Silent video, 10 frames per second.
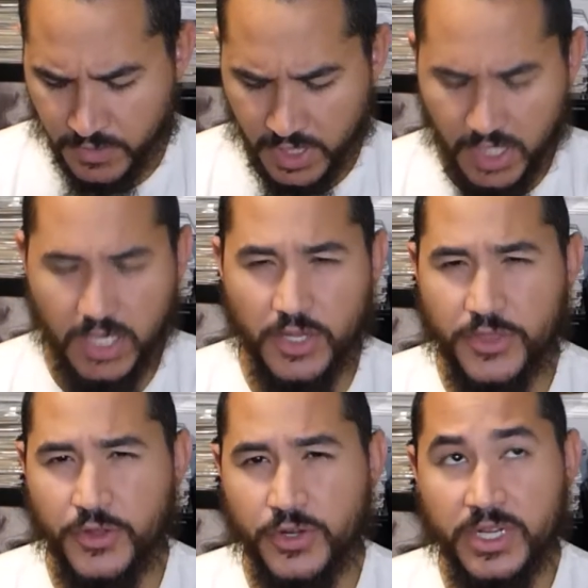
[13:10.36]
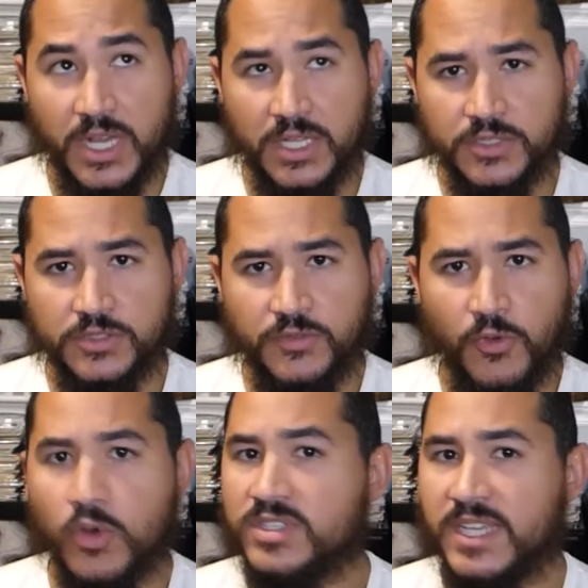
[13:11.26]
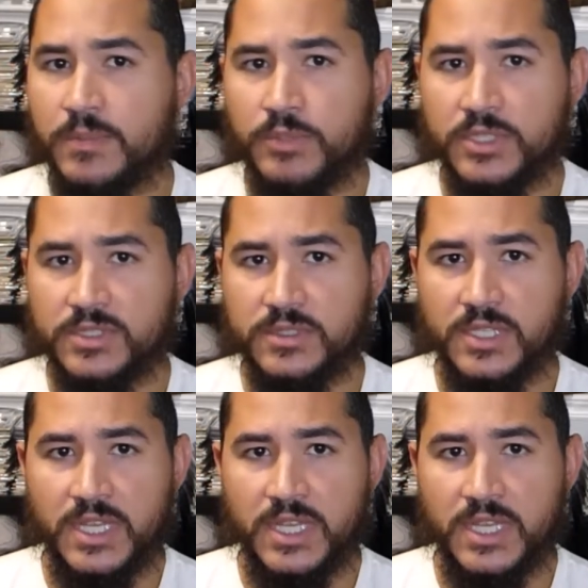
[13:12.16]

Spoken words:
$30 for 10 books.